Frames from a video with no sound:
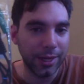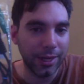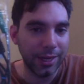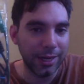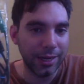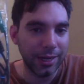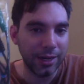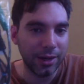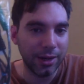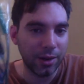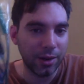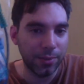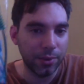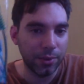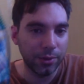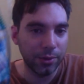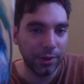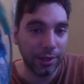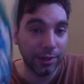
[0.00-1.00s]
the
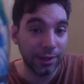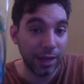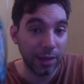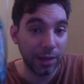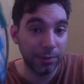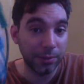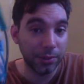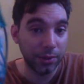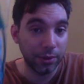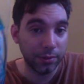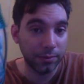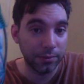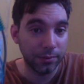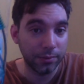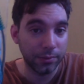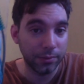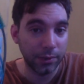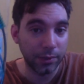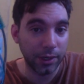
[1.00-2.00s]
component adapter.
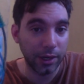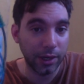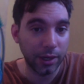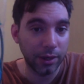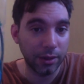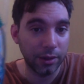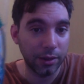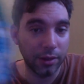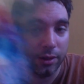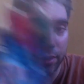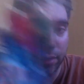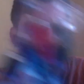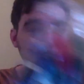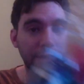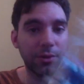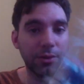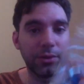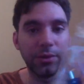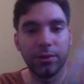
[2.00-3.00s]
Okay.
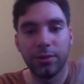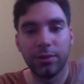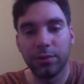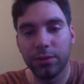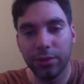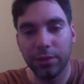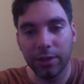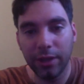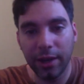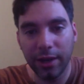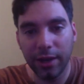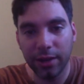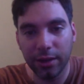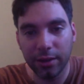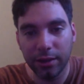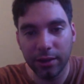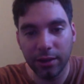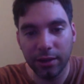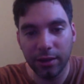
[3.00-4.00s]
So the
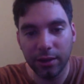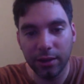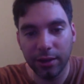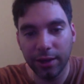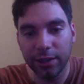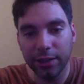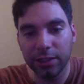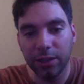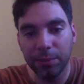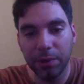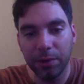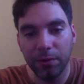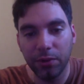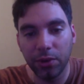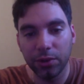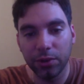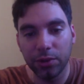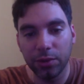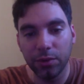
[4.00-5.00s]
HD
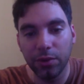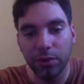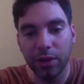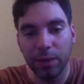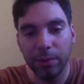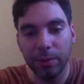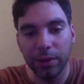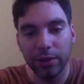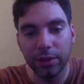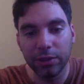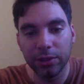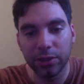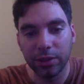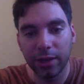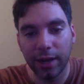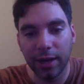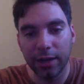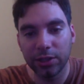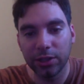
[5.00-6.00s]
PVR 2 Gaming
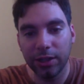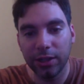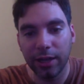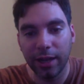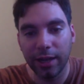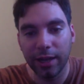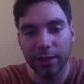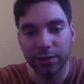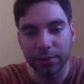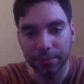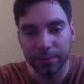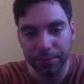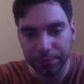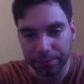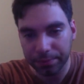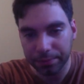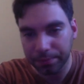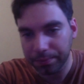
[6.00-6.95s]
Edition actually has